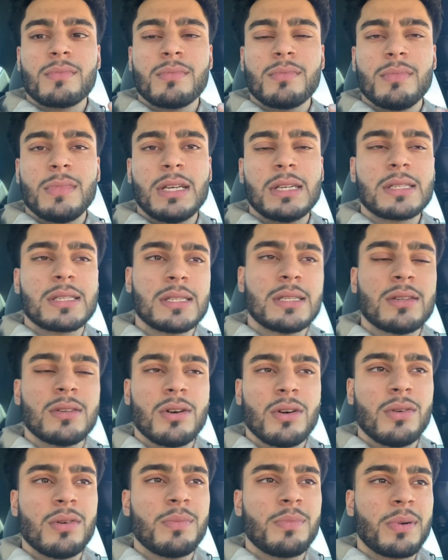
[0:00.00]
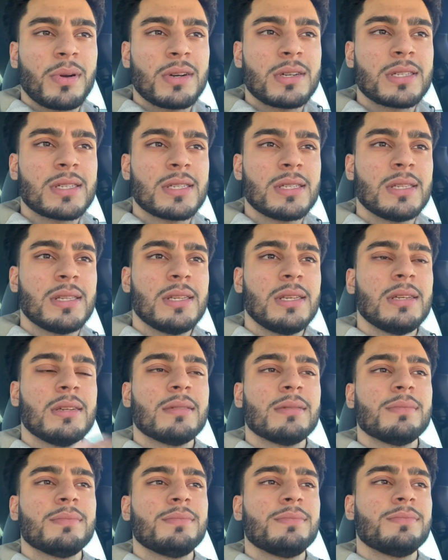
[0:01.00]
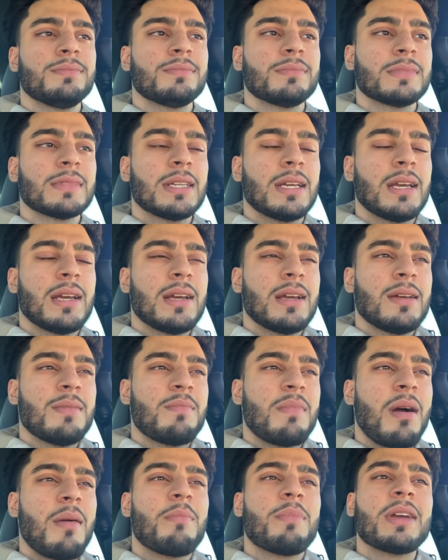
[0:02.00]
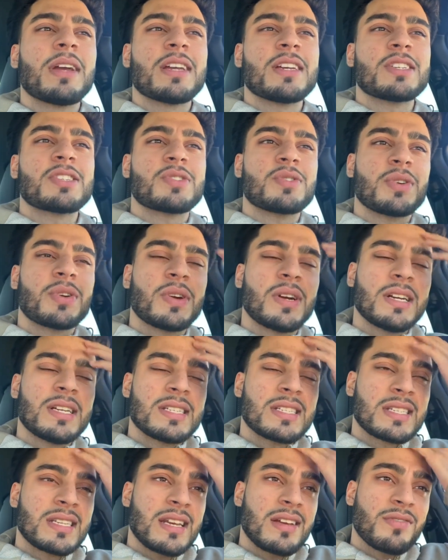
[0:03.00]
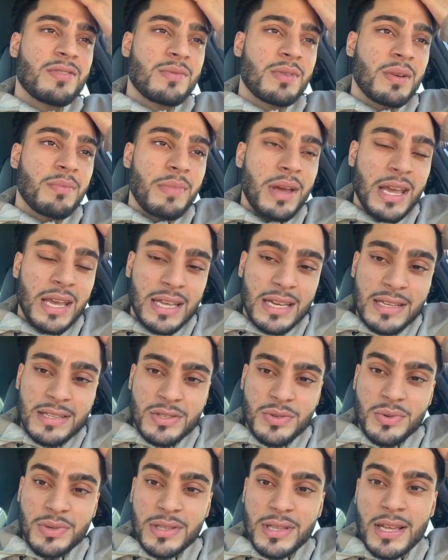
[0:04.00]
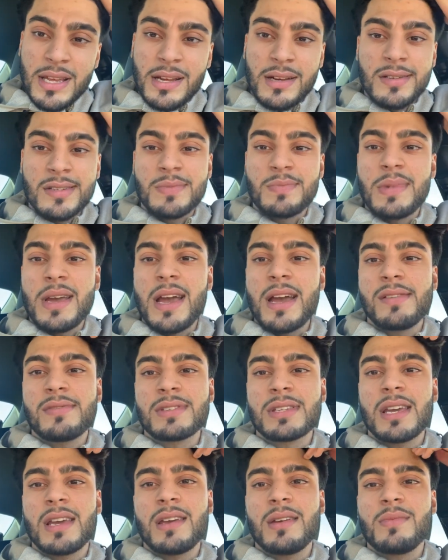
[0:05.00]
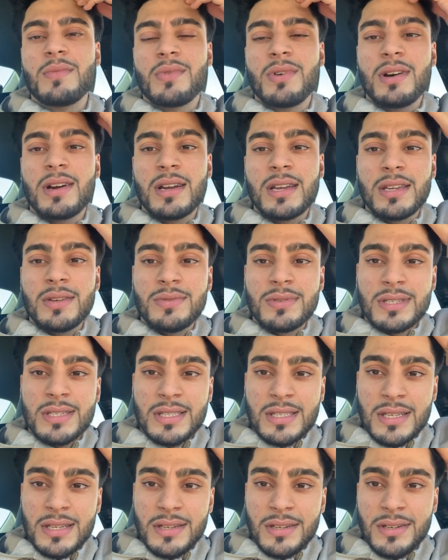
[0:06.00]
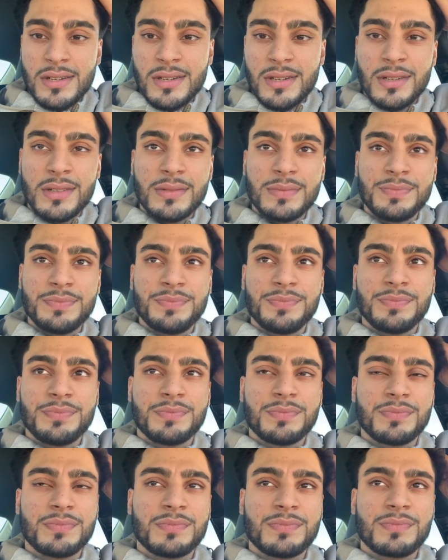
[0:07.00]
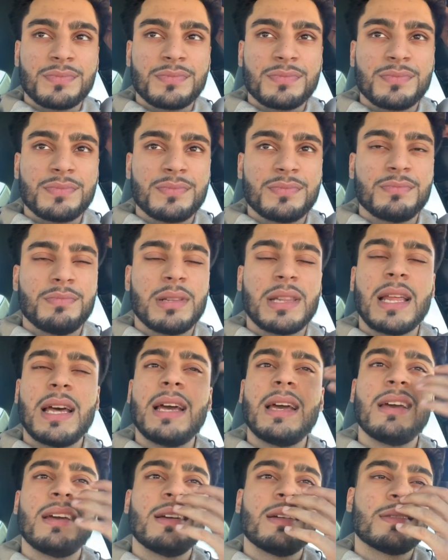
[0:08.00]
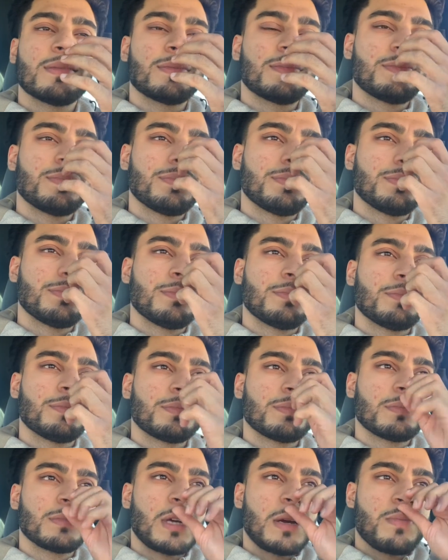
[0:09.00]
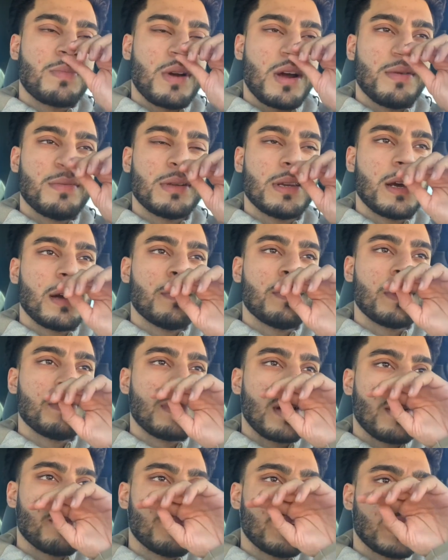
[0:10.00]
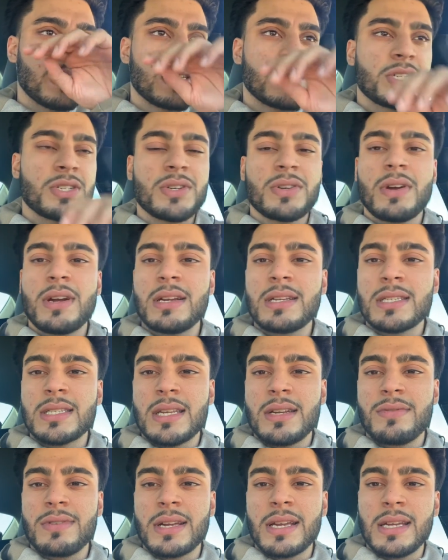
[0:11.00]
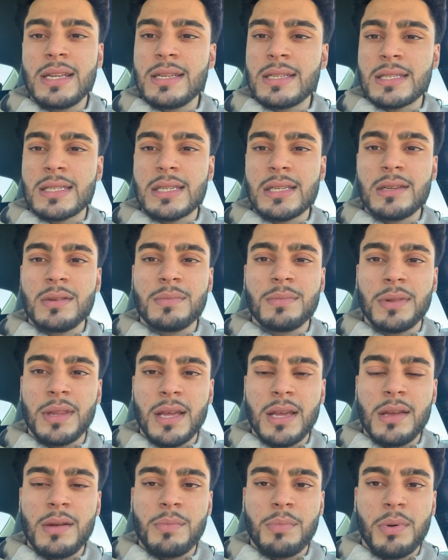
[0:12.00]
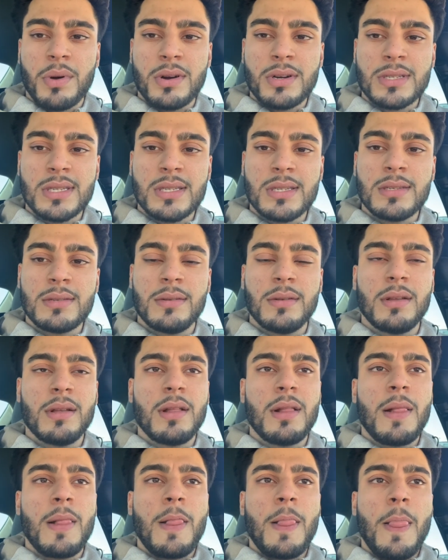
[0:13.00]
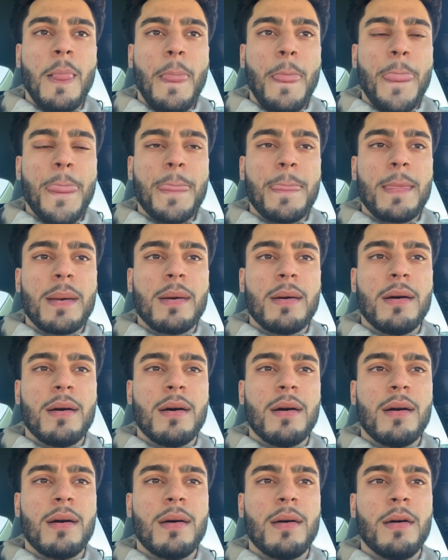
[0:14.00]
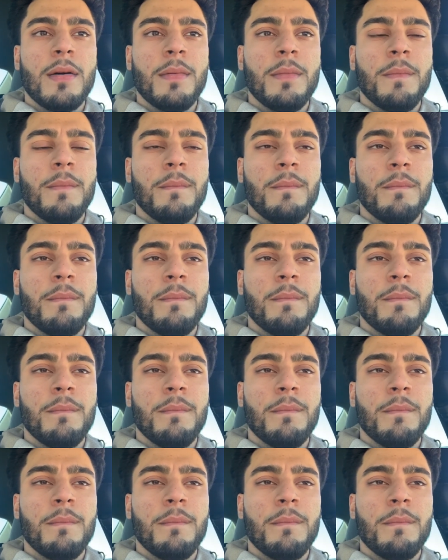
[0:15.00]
doesn't know him personally. My biggest regret is never making it to a Lakers-Mavs game while he was still playing. That'd be my biggest regret, is never getting to see him play in person. And